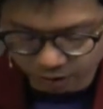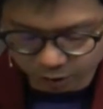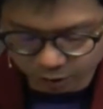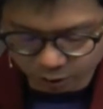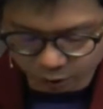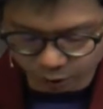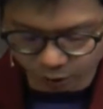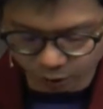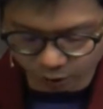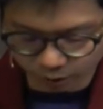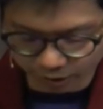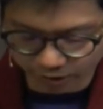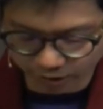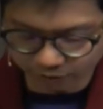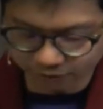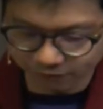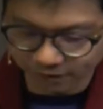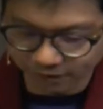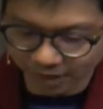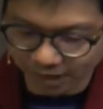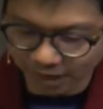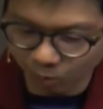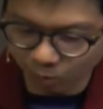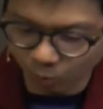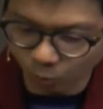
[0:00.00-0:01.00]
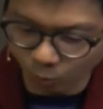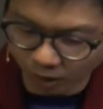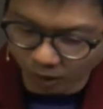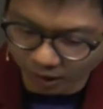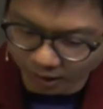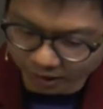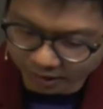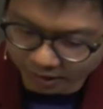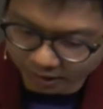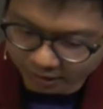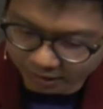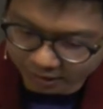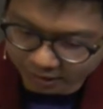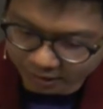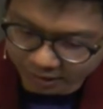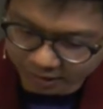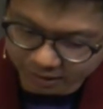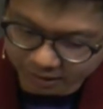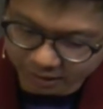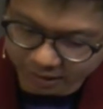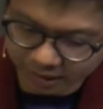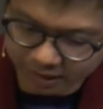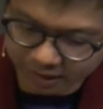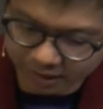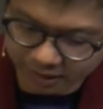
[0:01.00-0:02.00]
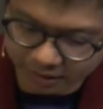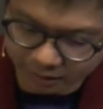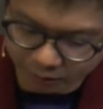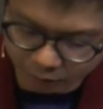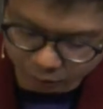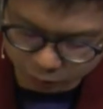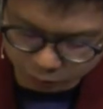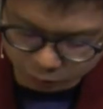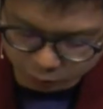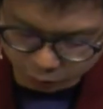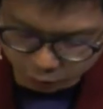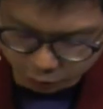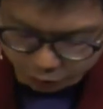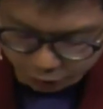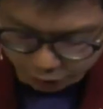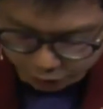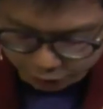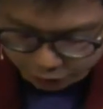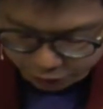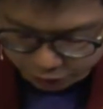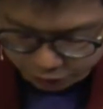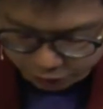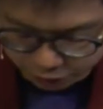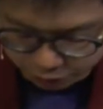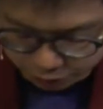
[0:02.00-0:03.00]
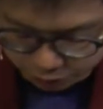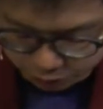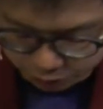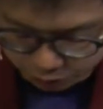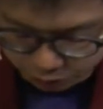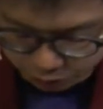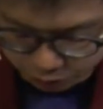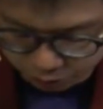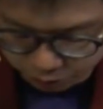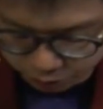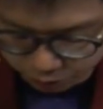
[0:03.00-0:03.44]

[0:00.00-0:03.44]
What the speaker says: so if I want, I can also change this to